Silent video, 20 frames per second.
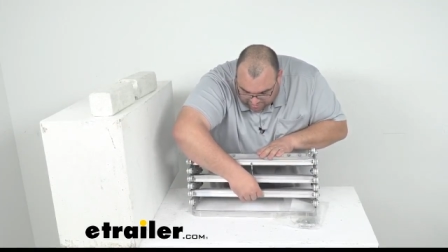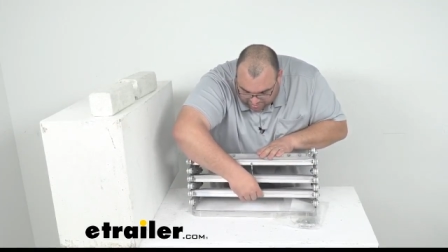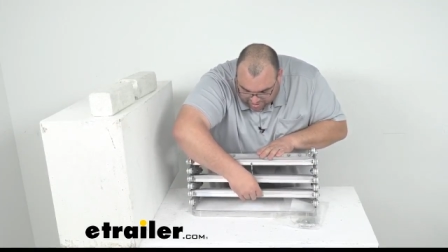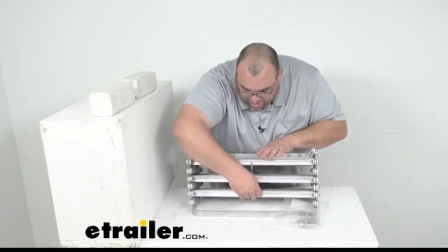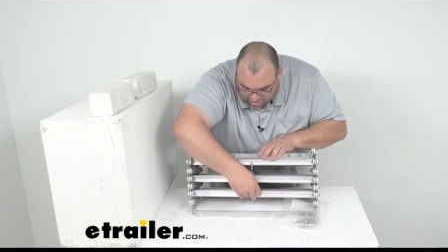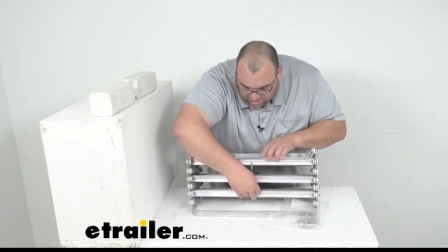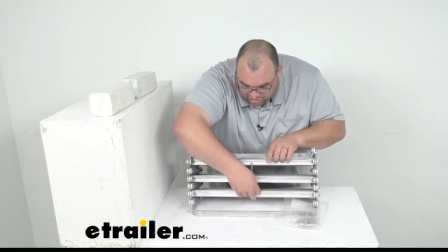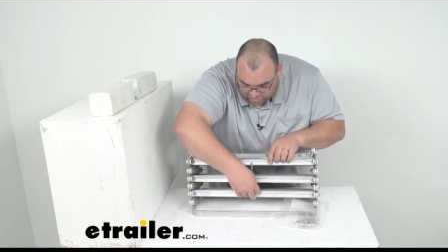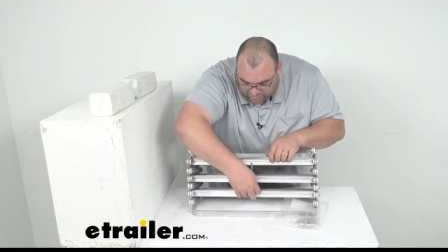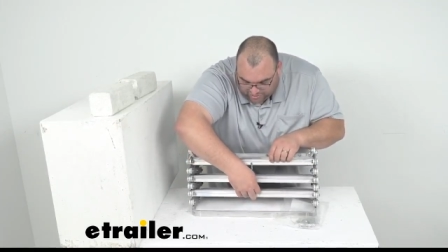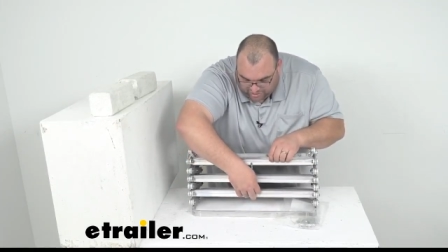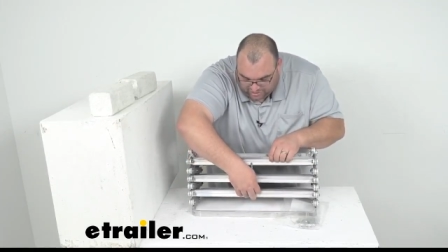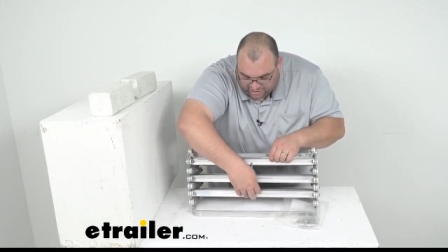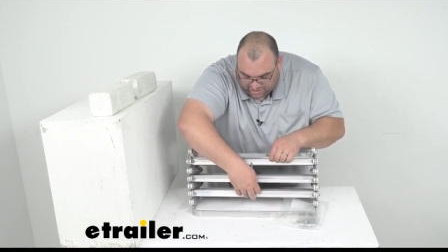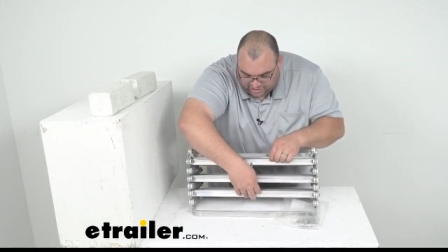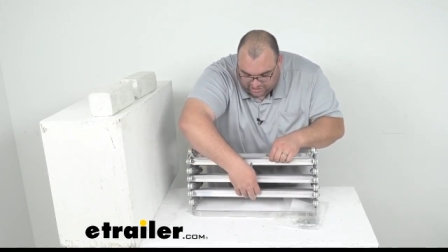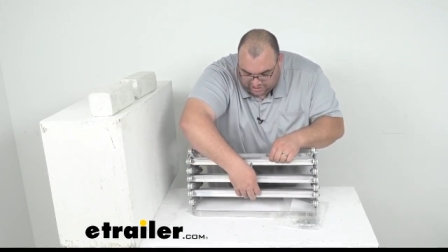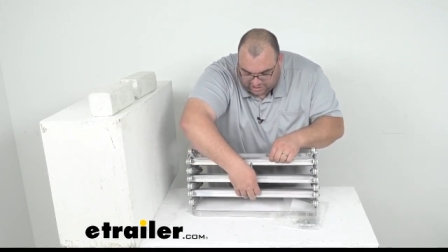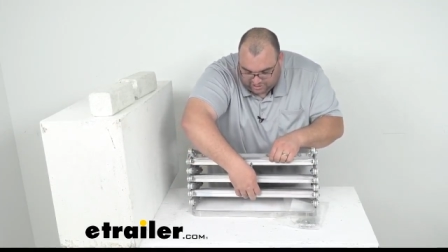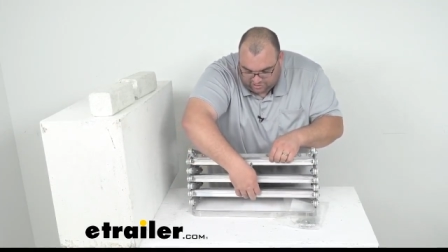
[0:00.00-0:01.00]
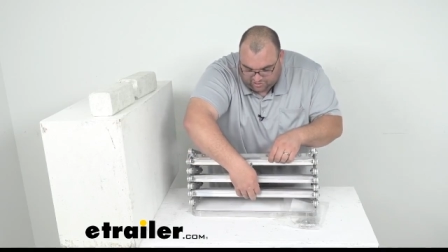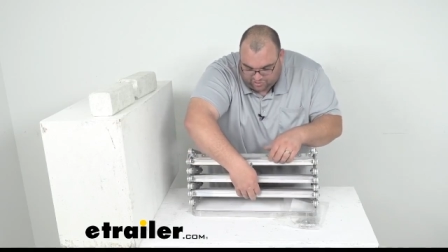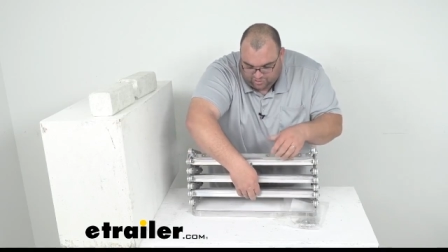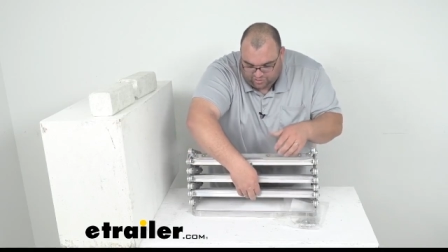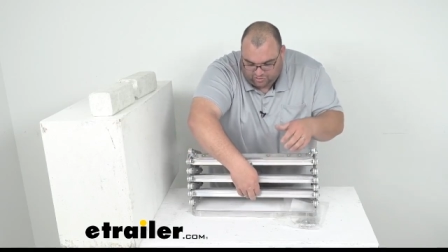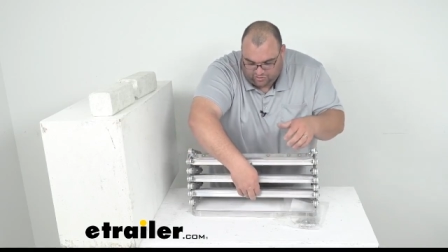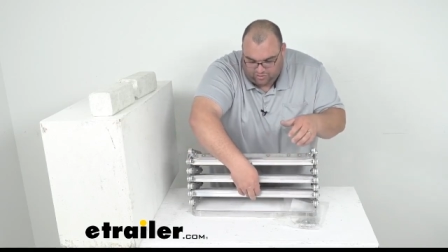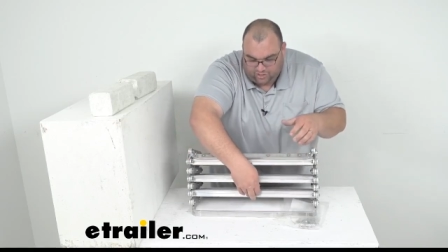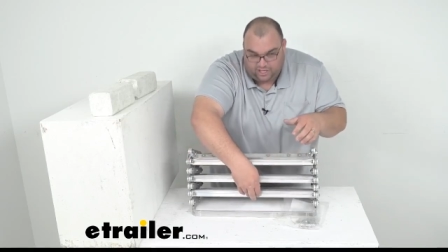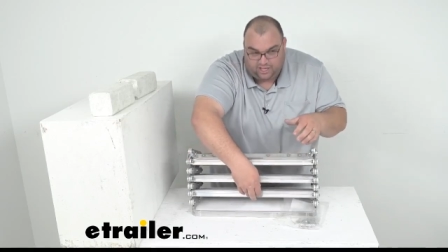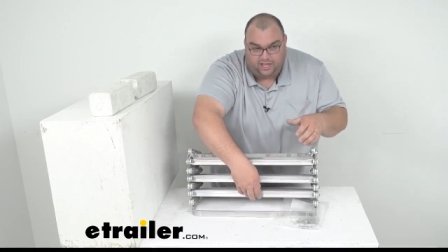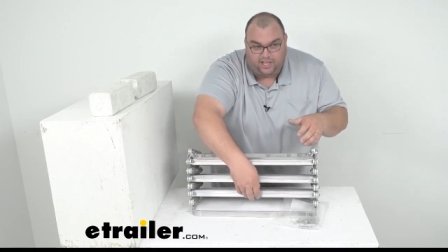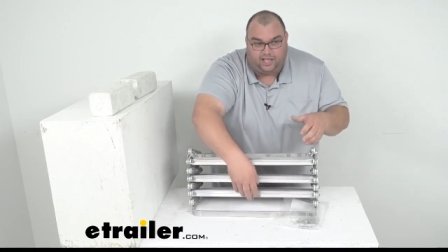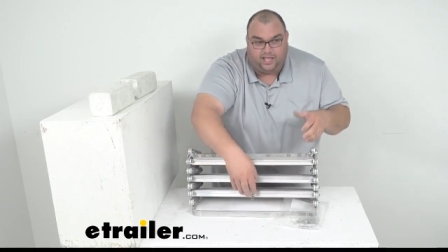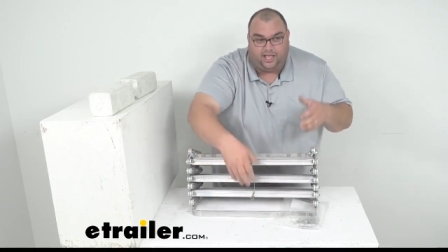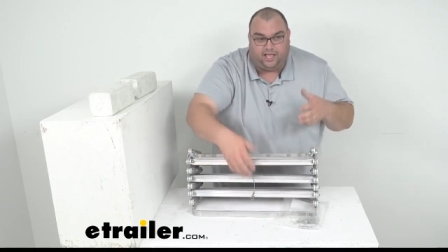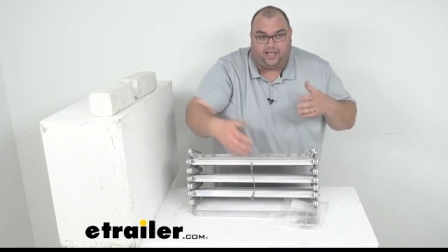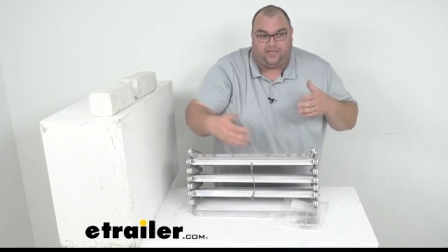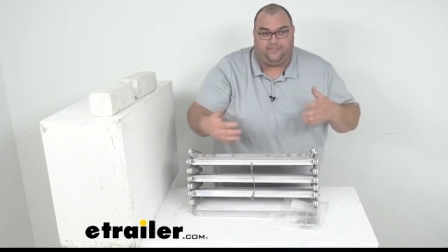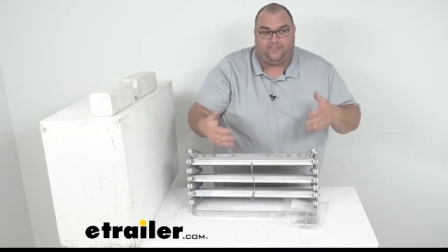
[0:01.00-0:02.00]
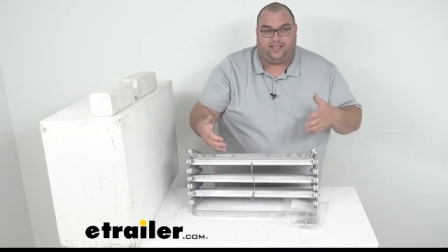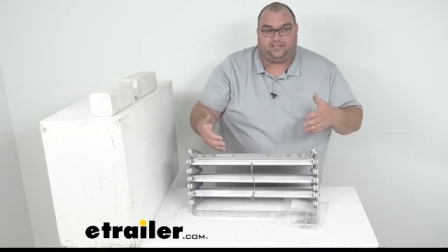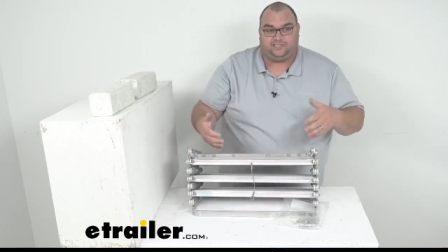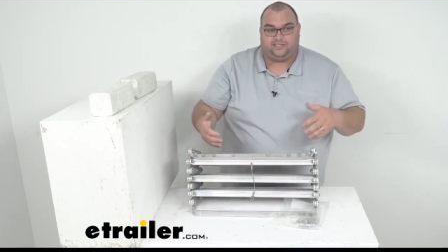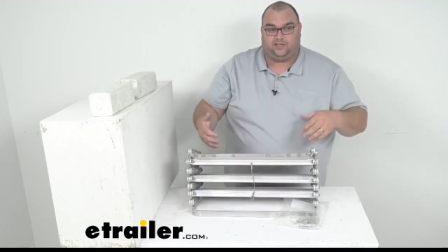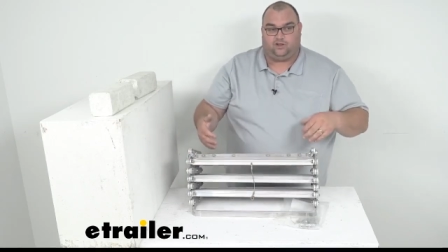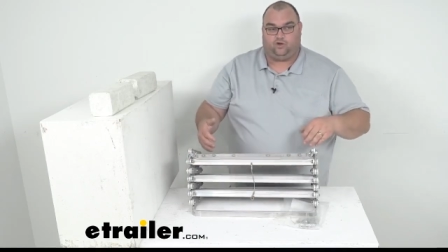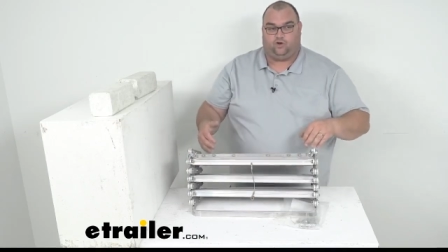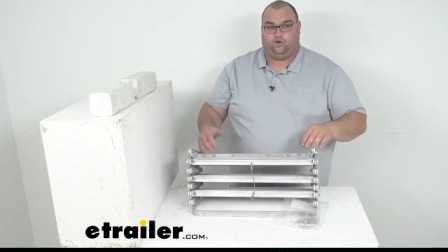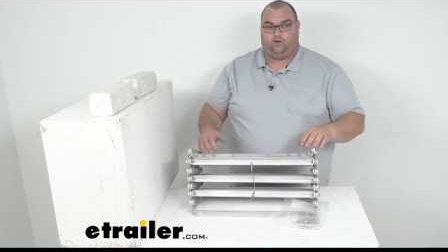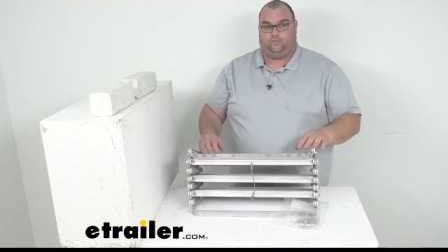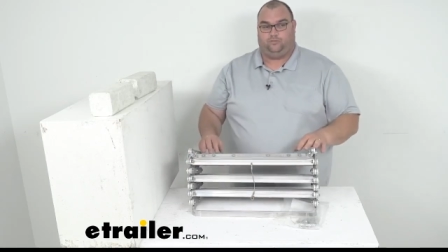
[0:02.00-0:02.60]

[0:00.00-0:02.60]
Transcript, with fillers: goes around that set screw, and that's gonna hold